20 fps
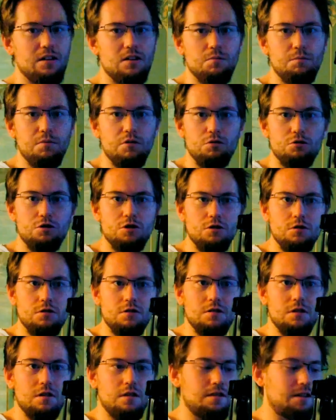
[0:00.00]

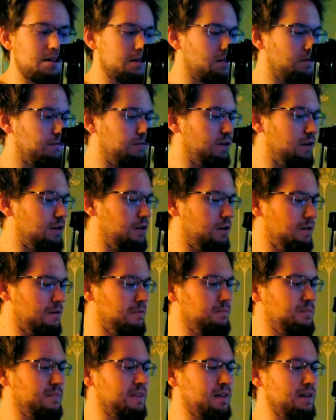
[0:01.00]
exposures thus far.
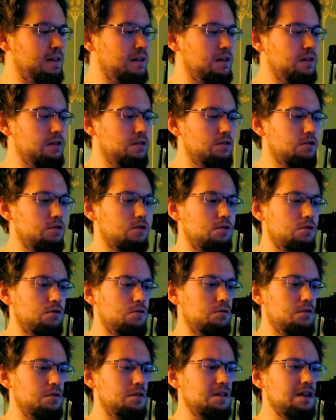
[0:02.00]

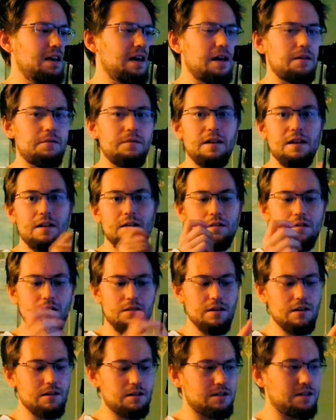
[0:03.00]
So yeah,
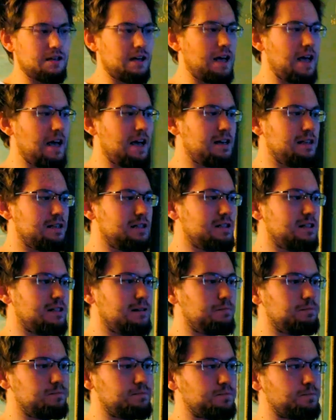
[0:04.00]
that's it.
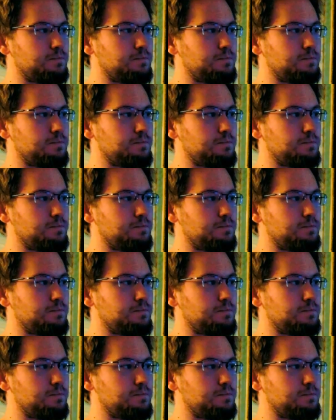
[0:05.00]
And